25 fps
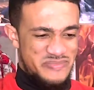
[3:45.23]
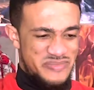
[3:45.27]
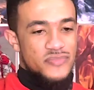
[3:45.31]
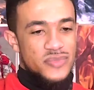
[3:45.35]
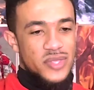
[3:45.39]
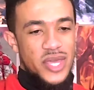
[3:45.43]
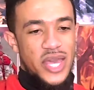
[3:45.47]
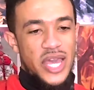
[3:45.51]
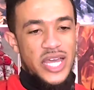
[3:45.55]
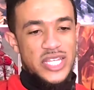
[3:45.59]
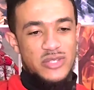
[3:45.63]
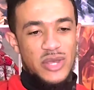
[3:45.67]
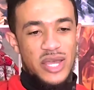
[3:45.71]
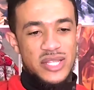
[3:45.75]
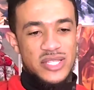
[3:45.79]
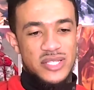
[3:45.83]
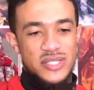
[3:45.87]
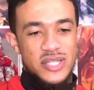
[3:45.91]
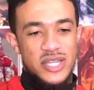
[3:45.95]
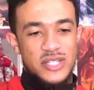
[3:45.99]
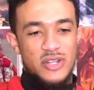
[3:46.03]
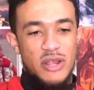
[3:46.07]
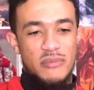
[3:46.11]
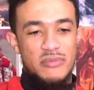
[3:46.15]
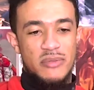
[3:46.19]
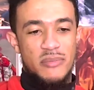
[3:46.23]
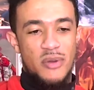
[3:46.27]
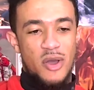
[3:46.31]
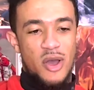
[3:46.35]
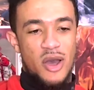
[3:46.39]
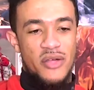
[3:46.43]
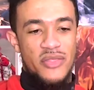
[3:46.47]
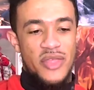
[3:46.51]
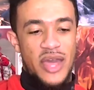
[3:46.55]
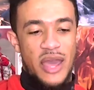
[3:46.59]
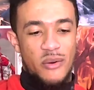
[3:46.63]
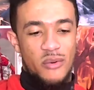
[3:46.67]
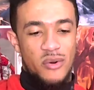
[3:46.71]
Yeah, so I think they dropped the ball
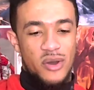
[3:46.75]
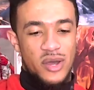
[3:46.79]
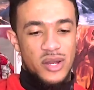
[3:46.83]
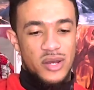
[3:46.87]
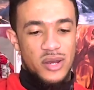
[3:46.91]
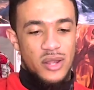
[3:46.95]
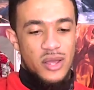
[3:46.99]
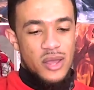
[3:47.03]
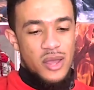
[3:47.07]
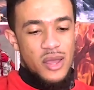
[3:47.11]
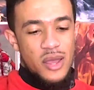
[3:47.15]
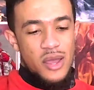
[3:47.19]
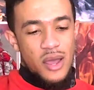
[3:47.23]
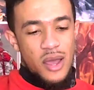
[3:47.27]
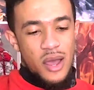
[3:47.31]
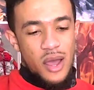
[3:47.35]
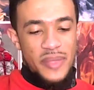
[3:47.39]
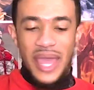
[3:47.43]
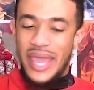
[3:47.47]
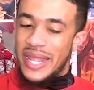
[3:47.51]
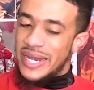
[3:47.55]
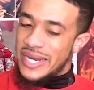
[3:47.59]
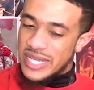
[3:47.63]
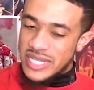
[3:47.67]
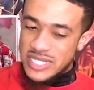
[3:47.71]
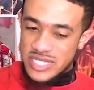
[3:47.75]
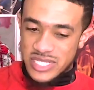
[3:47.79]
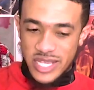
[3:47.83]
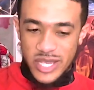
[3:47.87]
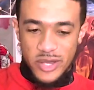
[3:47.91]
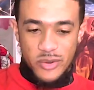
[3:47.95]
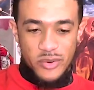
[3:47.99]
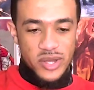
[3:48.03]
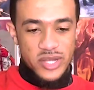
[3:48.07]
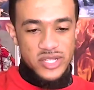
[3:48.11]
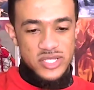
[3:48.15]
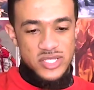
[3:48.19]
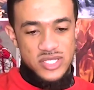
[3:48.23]
on that one. Ending
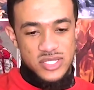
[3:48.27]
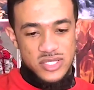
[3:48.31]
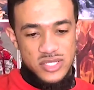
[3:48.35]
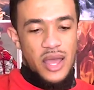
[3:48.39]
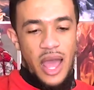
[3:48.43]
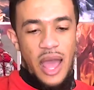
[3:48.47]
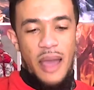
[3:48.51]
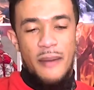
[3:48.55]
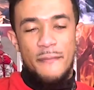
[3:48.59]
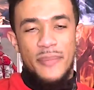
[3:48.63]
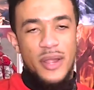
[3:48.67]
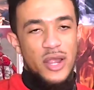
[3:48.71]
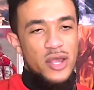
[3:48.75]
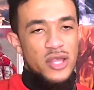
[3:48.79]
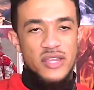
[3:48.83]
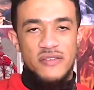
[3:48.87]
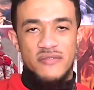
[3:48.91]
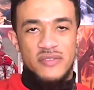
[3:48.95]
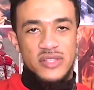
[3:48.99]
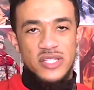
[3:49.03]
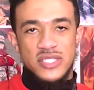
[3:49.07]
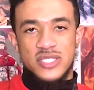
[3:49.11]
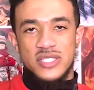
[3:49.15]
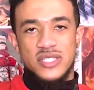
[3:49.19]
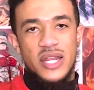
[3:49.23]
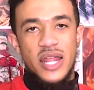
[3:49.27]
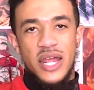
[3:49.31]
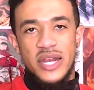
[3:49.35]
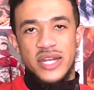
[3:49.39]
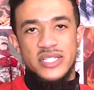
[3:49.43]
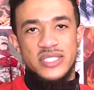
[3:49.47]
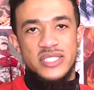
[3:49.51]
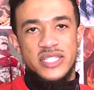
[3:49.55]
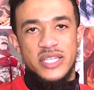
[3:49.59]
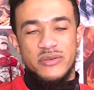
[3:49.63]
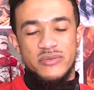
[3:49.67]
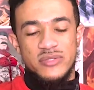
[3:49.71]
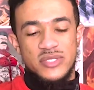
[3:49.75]
sequence, I barely even listened to any
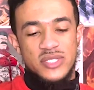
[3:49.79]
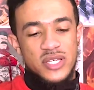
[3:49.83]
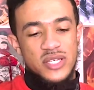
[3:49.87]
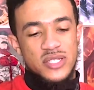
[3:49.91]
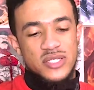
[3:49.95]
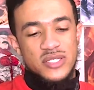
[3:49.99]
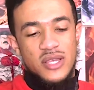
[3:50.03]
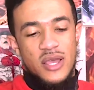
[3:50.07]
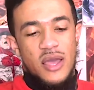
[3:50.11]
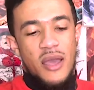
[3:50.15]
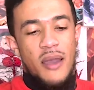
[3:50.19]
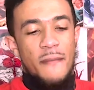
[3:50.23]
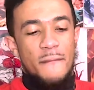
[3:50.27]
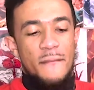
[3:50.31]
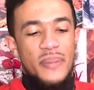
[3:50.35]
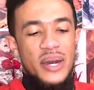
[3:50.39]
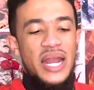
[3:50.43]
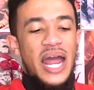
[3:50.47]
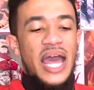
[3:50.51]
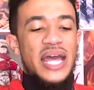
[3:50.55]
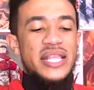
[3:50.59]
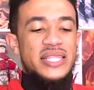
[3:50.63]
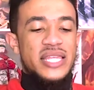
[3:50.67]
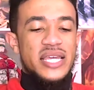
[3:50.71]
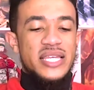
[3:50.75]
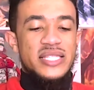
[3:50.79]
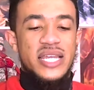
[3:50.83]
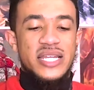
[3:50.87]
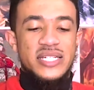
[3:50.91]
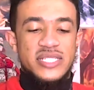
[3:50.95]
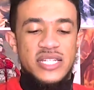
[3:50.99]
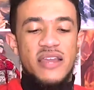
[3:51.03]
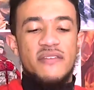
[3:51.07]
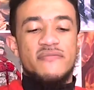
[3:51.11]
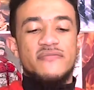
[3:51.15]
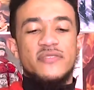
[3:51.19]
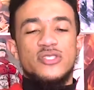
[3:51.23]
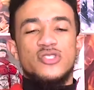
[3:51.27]
sequences, but I think they
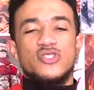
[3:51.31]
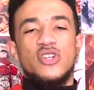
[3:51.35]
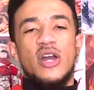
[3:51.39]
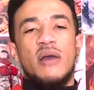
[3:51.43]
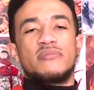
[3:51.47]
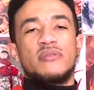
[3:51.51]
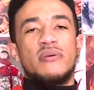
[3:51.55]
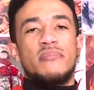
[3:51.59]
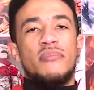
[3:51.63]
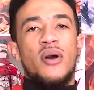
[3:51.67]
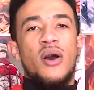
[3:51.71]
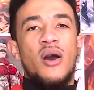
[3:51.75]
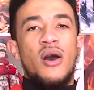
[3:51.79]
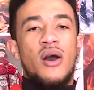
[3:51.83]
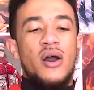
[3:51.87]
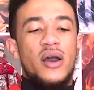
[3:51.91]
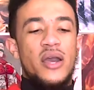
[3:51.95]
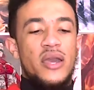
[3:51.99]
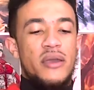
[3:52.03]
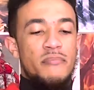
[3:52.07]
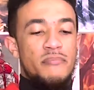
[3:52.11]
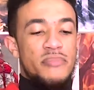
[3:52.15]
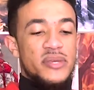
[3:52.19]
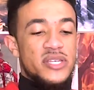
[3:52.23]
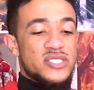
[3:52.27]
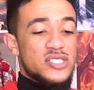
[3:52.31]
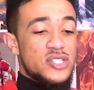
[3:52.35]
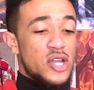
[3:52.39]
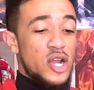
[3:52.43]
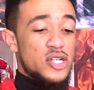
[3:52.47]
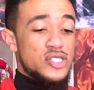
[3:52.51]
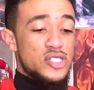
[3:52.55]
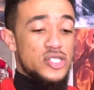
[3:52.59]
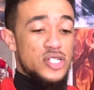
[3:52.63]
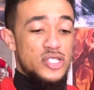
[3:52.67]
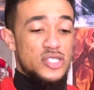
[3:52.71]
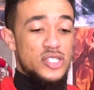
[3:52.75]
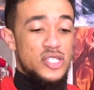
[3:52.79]
definitely dropped the ball and Beastars
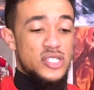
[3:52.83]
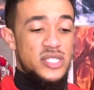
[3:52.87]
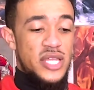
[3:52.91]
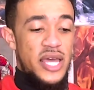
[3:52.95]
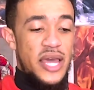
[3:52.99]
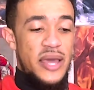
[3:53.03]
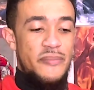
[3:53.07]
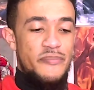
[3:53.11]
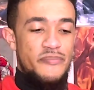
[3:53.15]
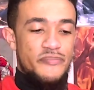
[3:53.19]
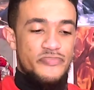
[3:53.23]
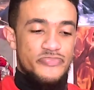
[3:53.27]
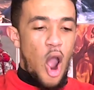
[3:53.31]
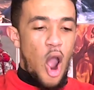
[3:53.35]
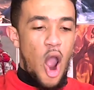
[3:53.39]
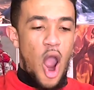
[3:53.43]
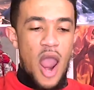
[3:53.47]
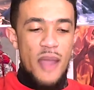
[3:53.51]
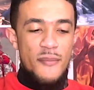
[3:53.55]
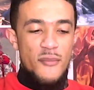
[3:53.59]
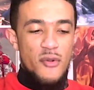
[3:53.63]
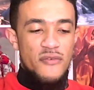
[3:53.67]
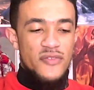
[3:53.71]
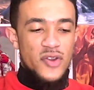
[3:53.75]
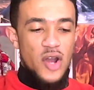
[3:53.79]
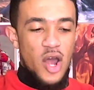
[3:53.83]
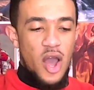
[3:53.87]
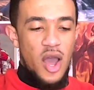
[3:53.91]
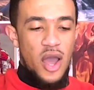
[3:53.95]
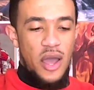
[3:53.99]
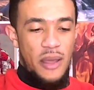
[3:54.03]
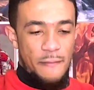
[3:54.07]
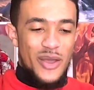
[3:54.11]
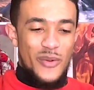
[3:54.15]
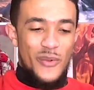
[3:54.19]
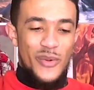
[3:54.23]
should have took that. All right, moving on.